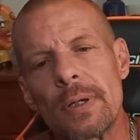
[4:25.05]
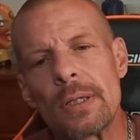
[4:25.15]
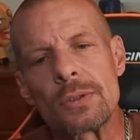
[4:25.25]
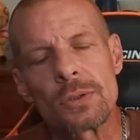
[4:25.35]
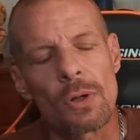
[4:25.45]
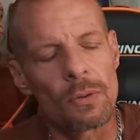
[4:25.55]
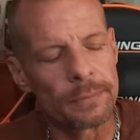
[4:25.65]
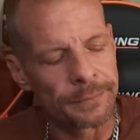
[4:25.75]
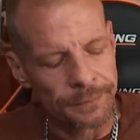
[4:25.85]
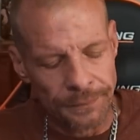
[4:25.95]
And
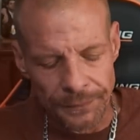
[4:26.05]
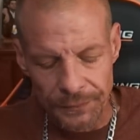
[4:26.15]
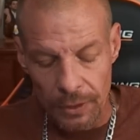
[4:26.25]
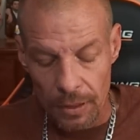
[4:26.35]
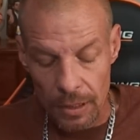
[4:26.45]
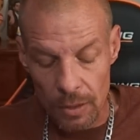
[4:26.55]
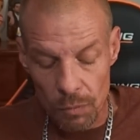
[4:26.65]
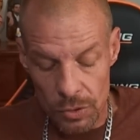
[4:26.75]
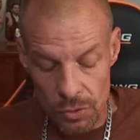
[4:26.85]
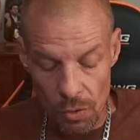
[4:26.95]
so he
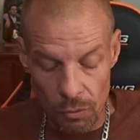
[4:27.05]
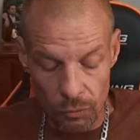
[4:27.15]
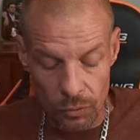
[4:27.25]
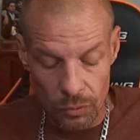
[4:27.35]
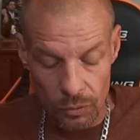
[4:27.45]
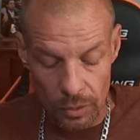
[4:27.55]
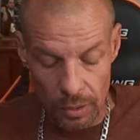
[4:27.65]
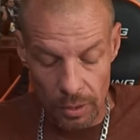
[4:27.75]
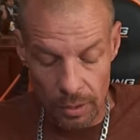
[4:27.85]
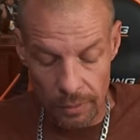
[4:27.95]
was told,
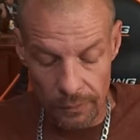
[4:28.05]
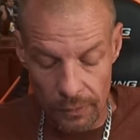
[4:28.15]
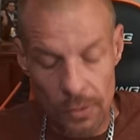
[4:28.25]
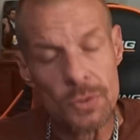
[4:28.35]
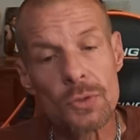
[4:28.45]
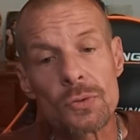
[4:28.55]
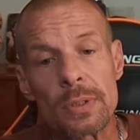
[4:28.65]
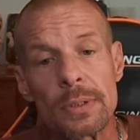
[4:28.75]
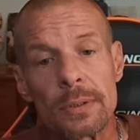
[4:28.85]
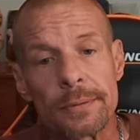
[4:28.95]
here's your
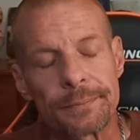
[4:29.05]
choices.